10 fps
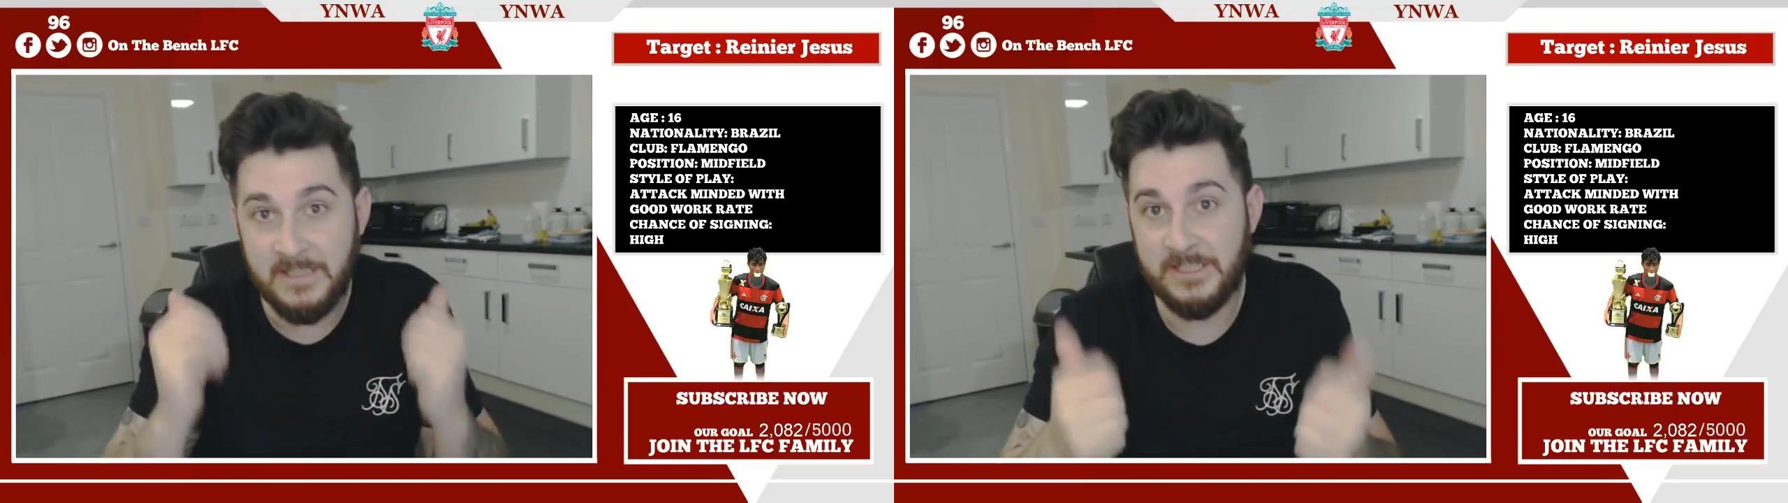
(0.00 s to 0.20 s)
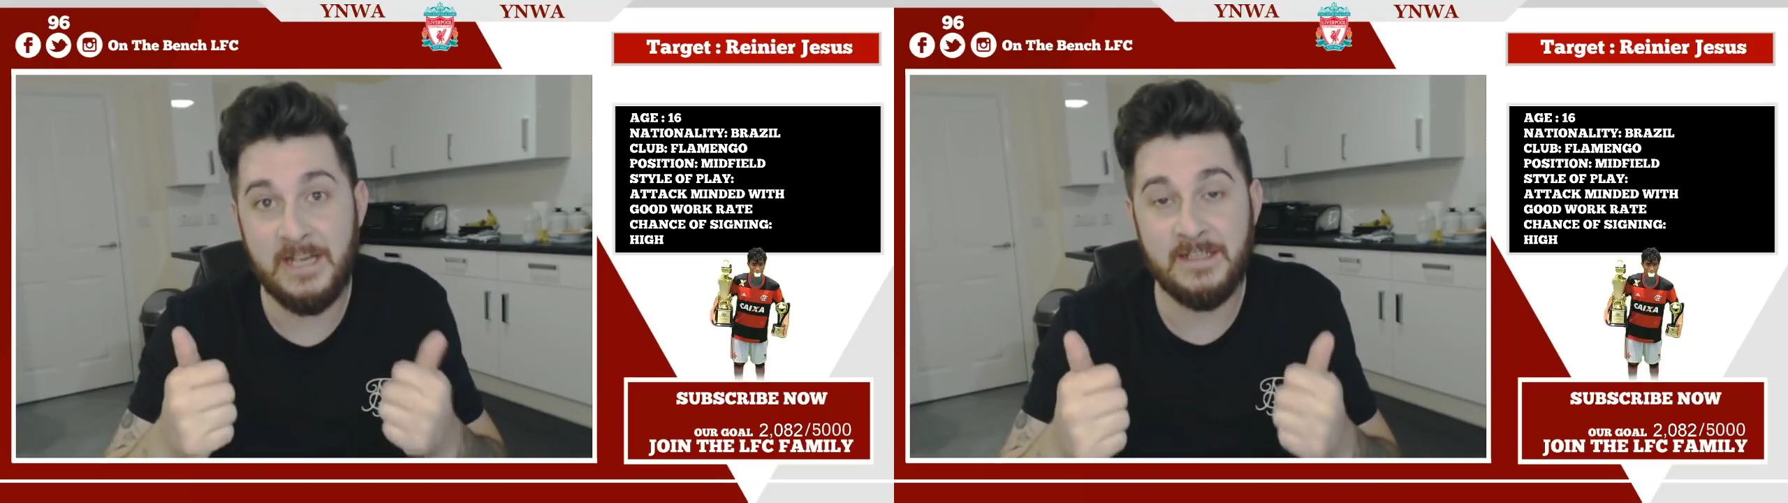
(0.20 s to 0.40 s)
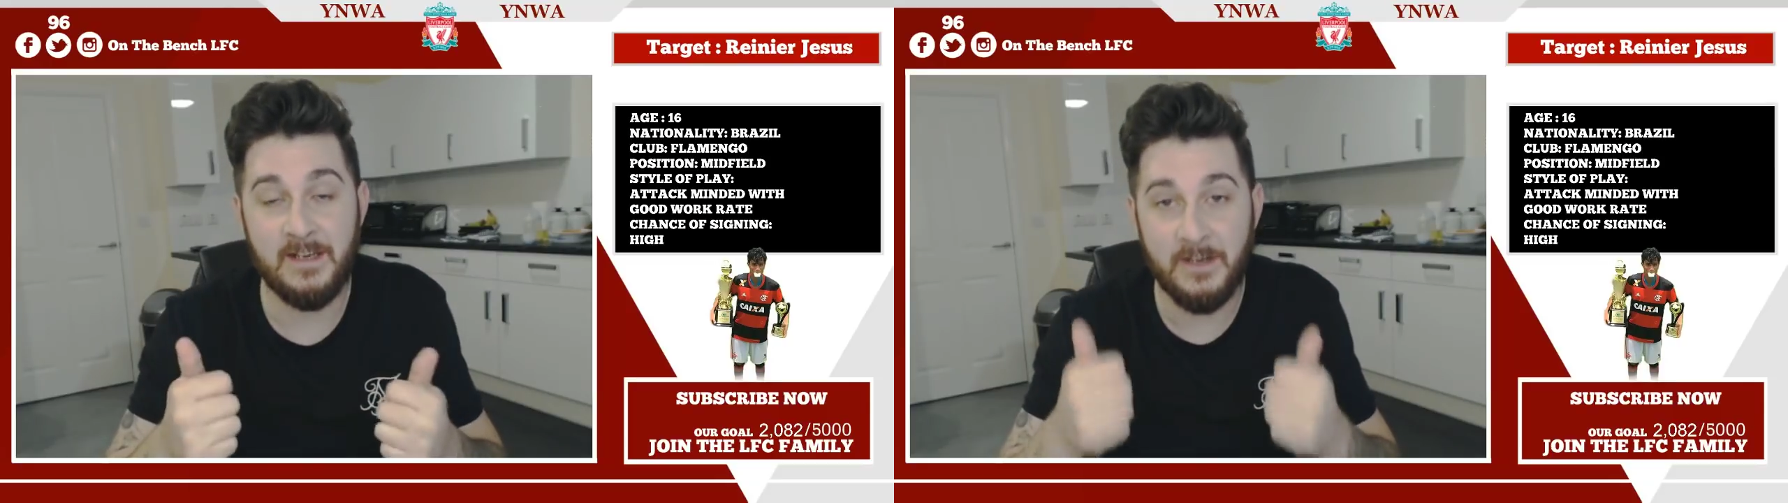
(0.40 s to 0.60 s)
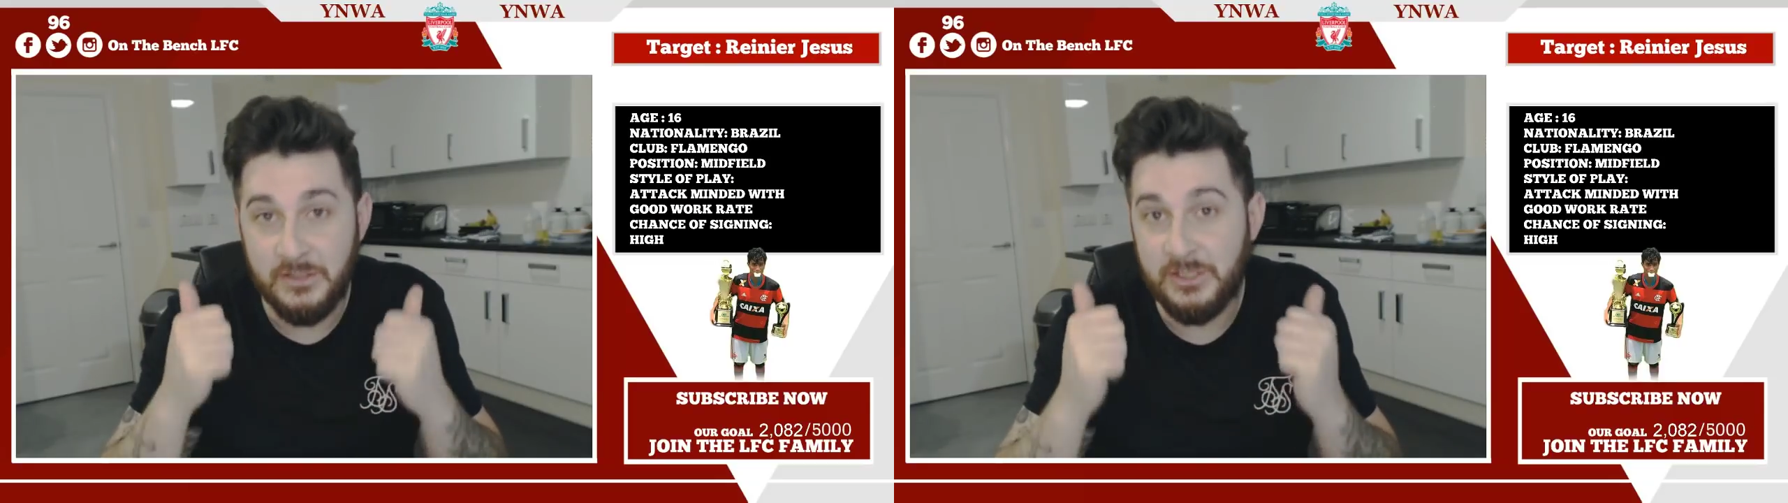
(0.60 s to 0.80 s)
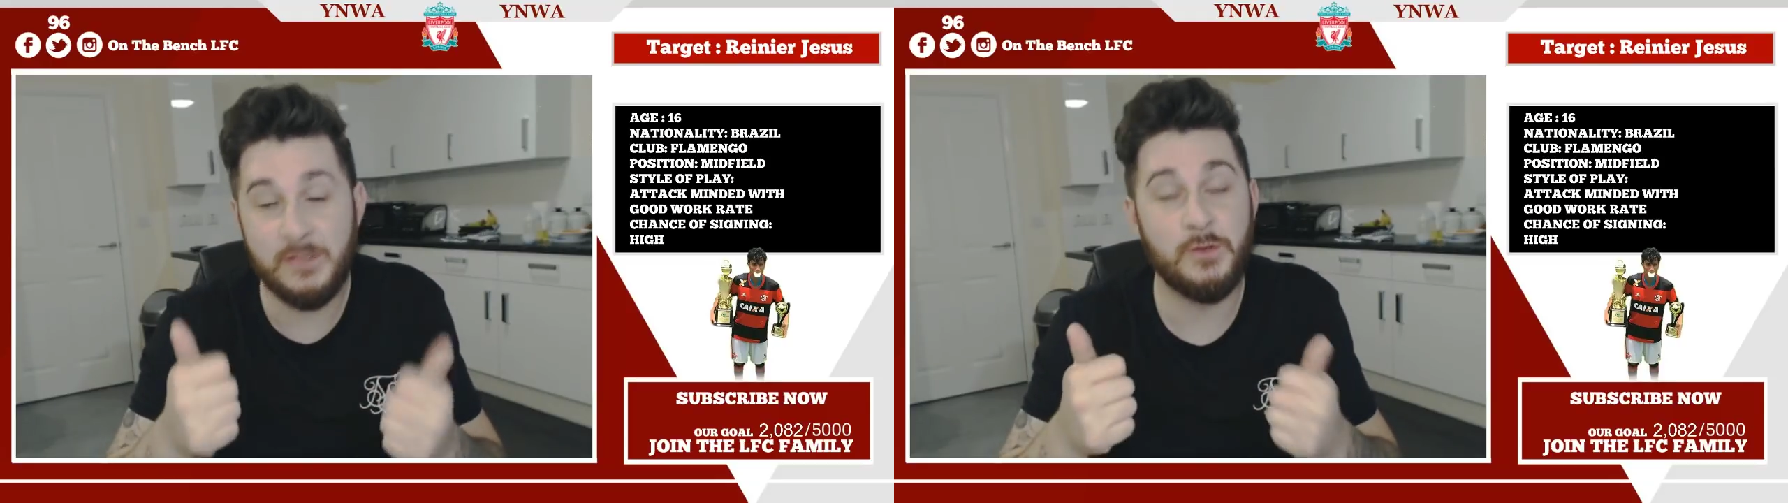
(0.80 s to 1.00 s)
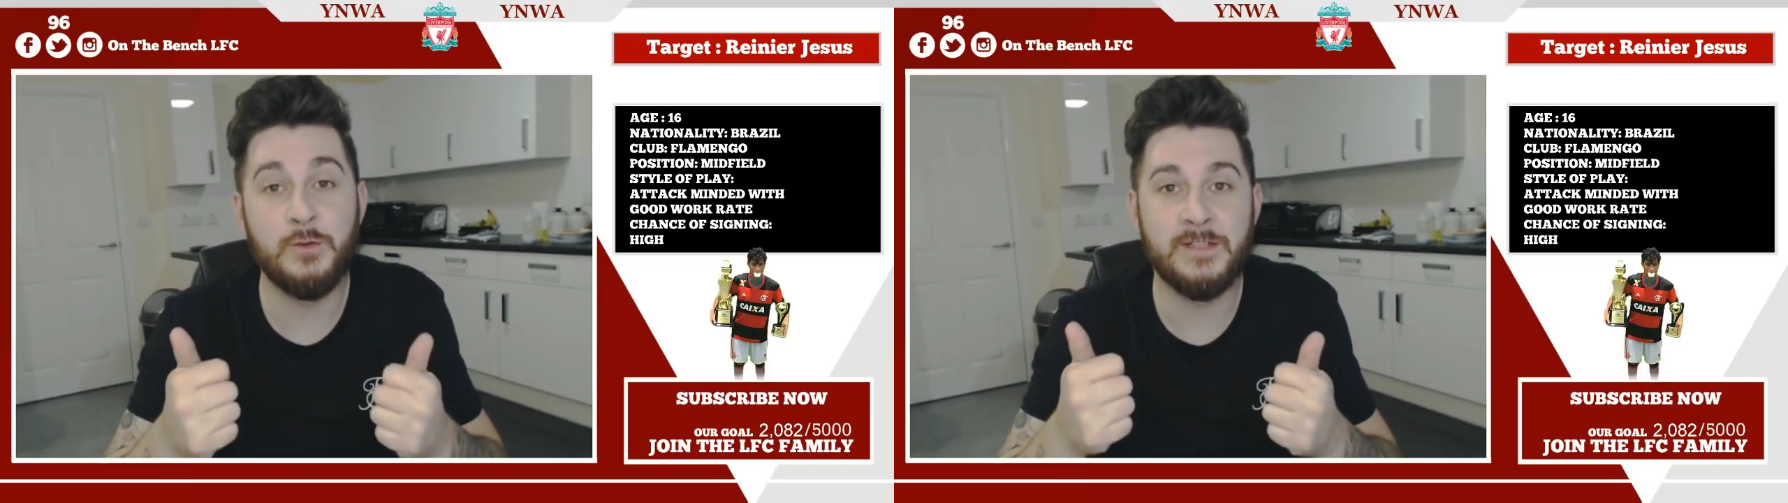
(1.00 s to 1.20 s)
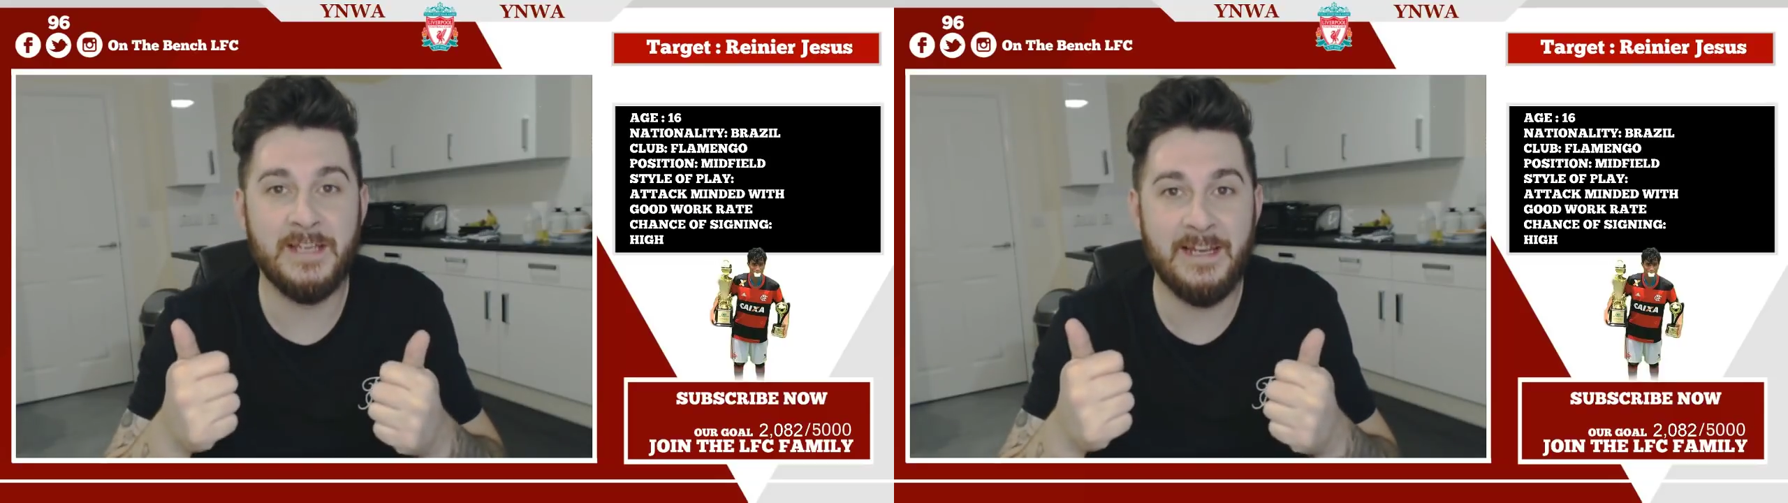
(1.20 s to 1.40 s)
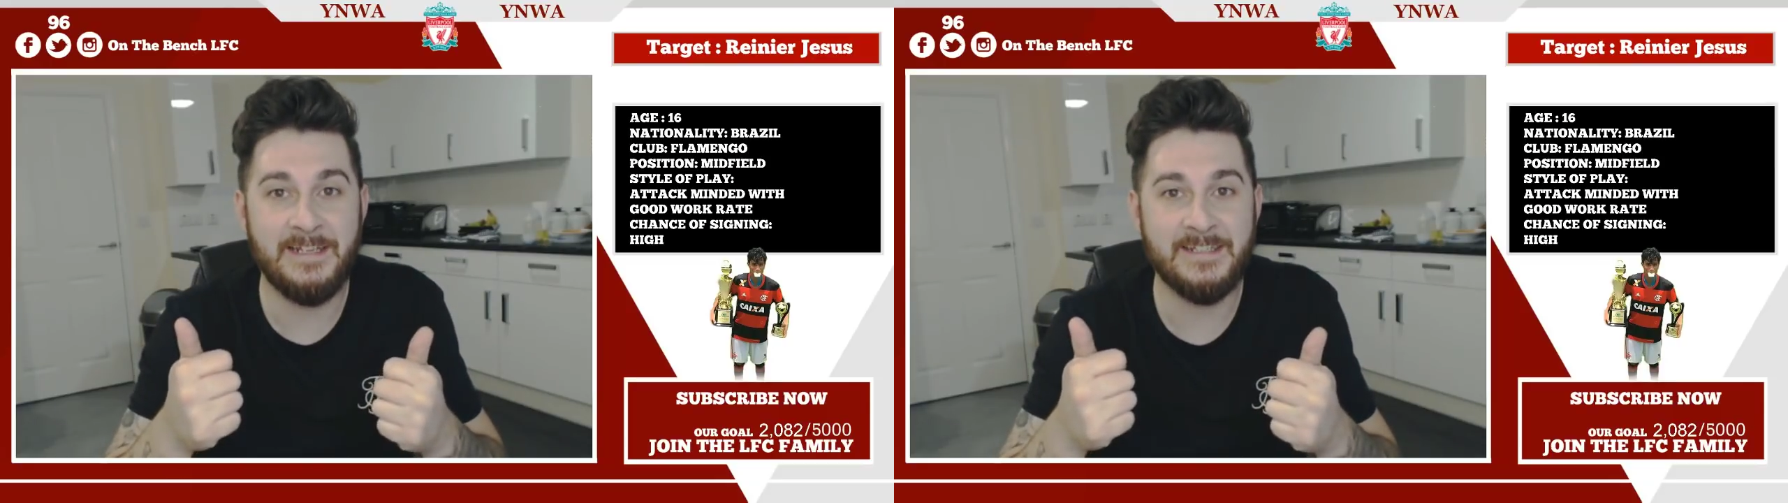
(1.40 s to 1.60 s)
Jesus
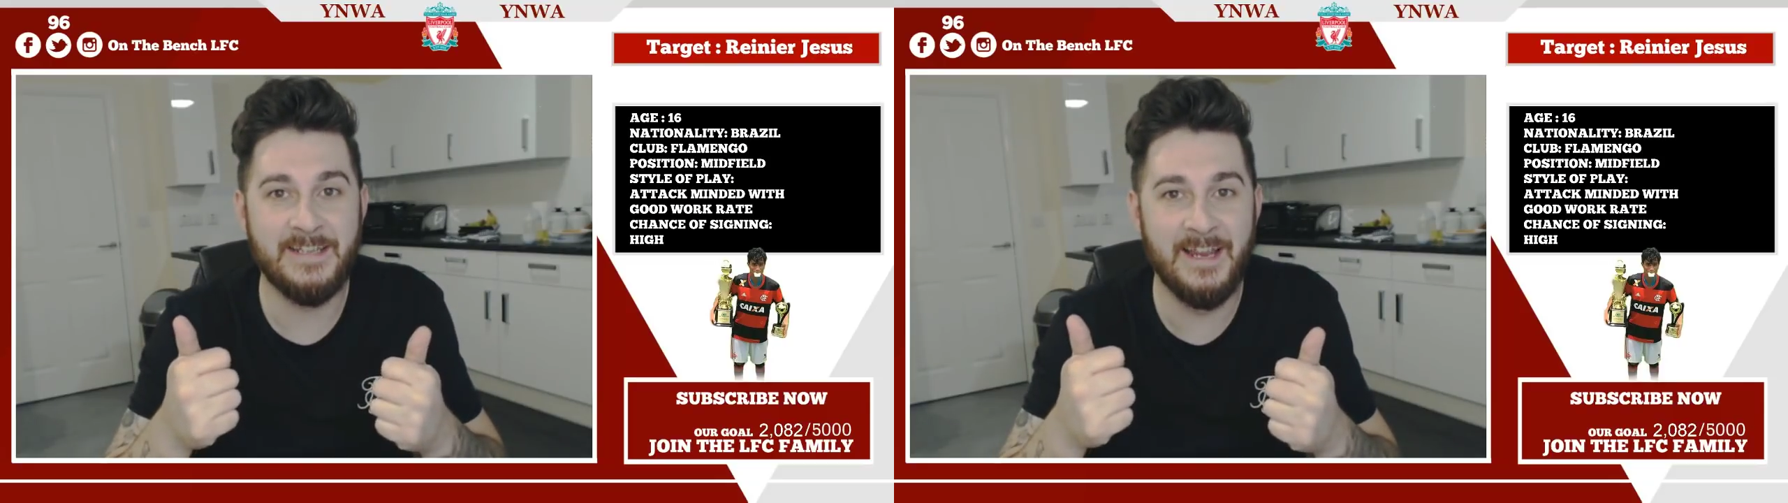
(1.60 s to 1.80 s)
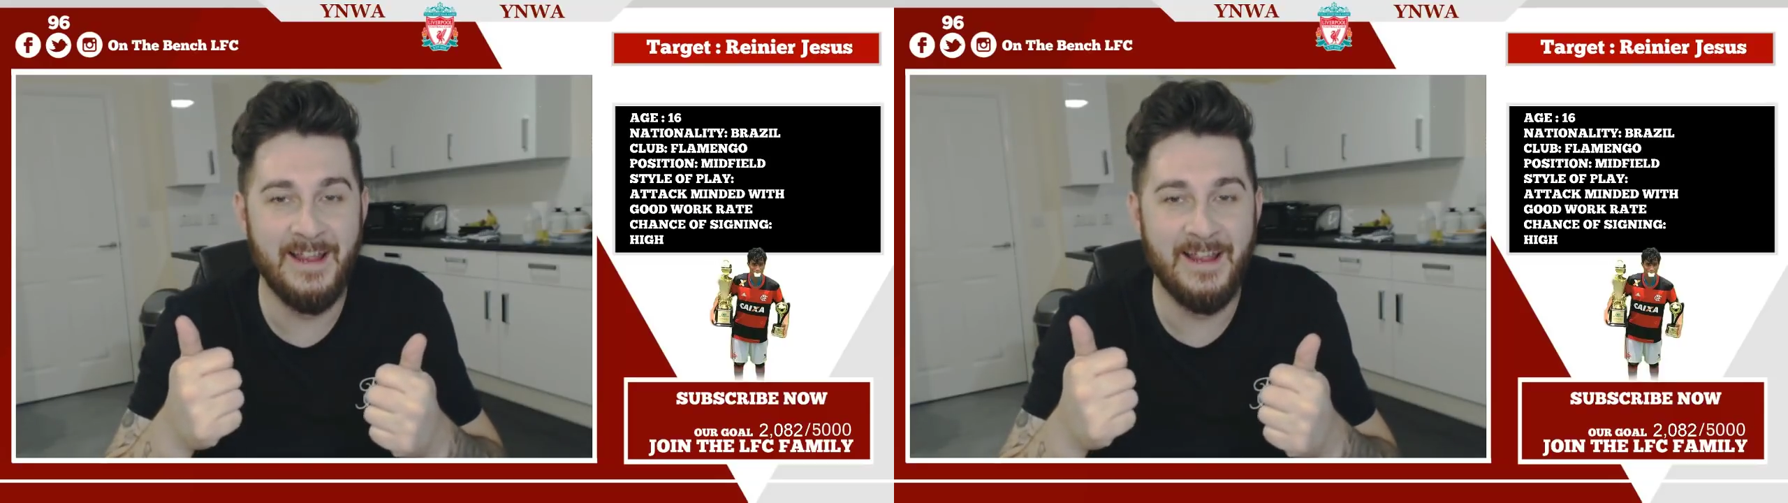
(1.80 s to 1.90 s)
is,